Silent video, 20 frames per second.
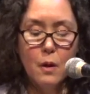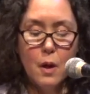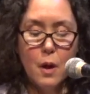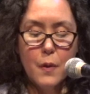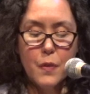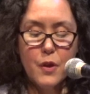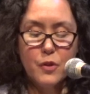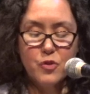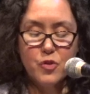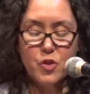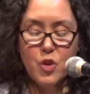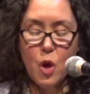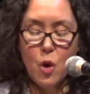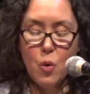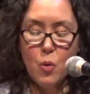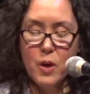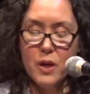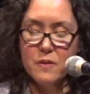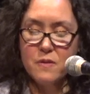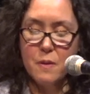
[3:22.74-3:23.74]
The
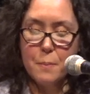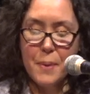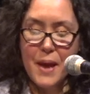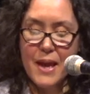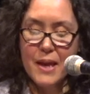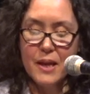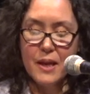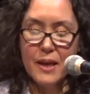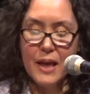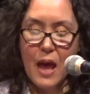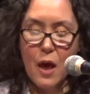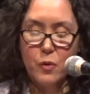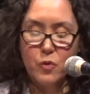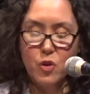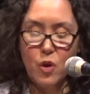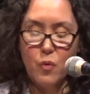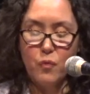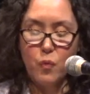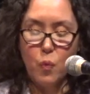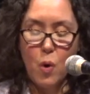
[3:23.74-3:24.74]
snow is a bank account
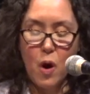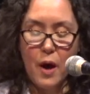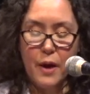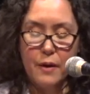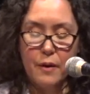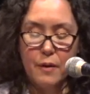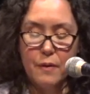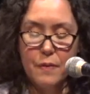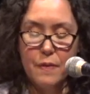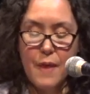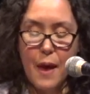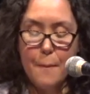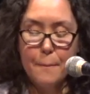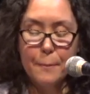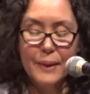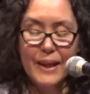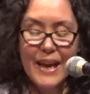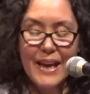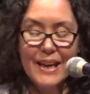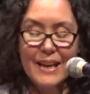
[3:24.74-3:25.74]
of water that
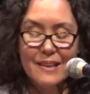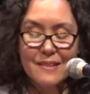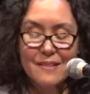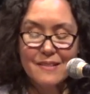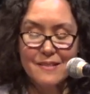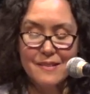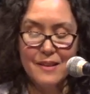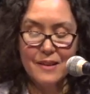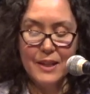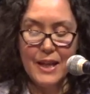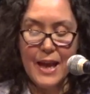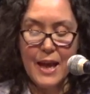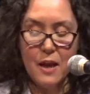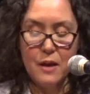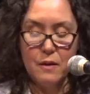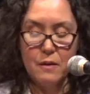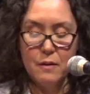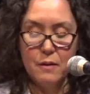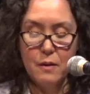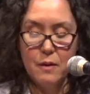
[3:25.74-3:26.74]
blankets the
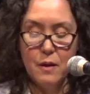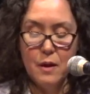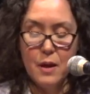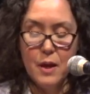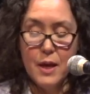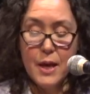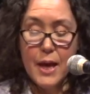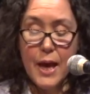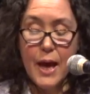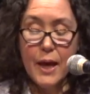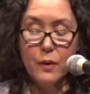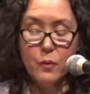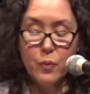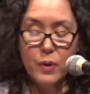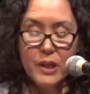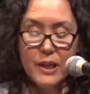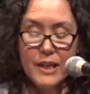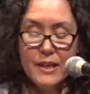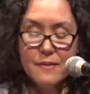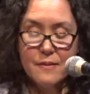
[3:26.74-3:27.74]
land and
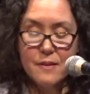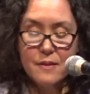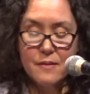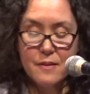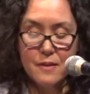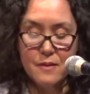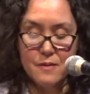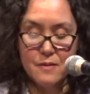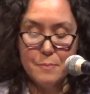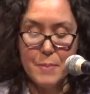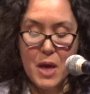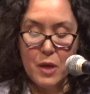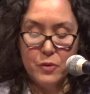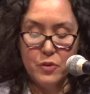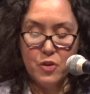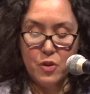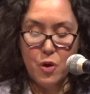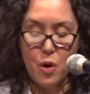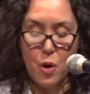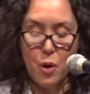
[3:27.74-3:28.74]
releases its melt
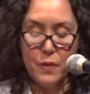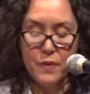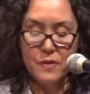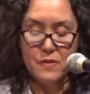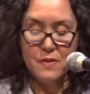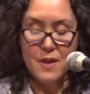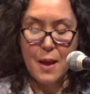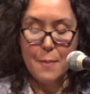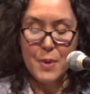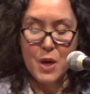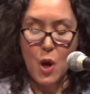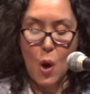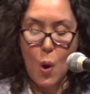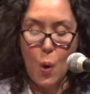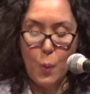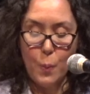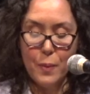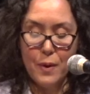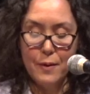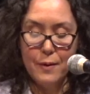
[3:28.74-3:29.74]
to call the salmon
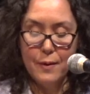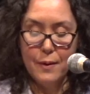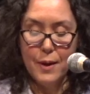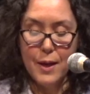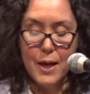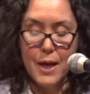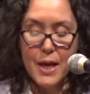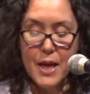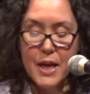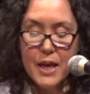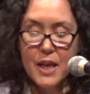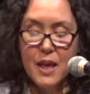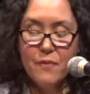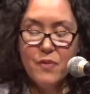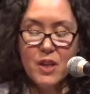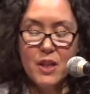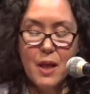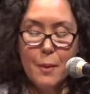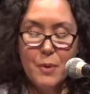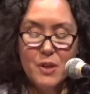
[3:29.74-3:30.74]
home,
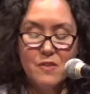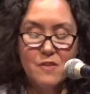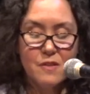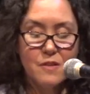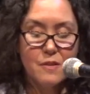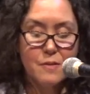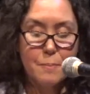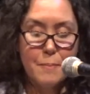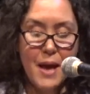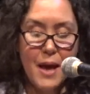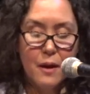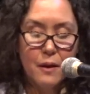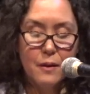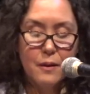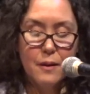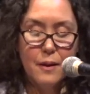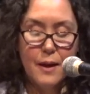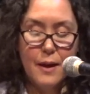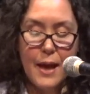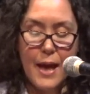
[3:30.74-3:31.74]
giving them a
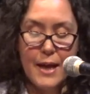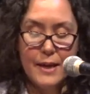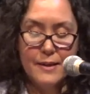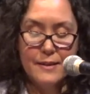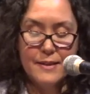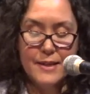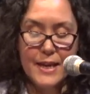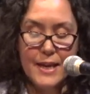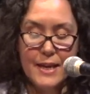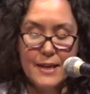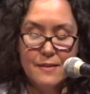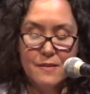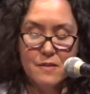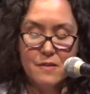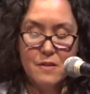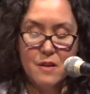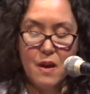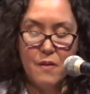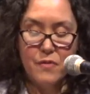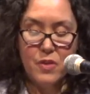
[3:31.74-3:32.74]
smell and
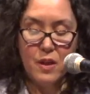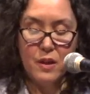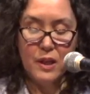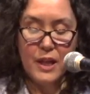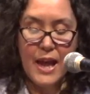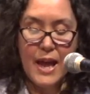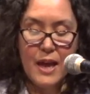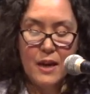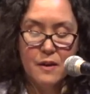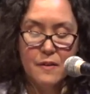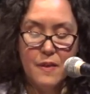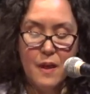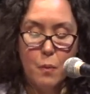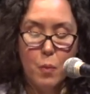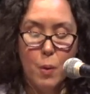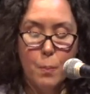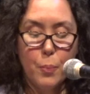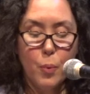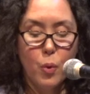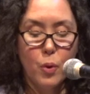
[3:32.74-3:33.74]
taste of the land they
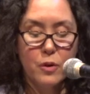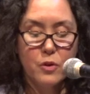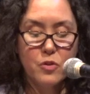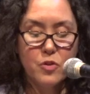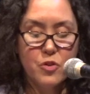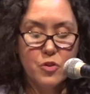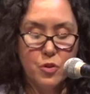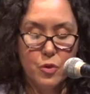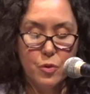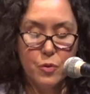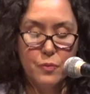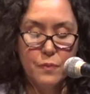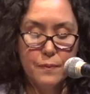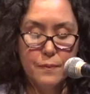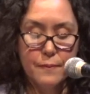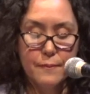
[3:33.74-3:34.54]
were born to.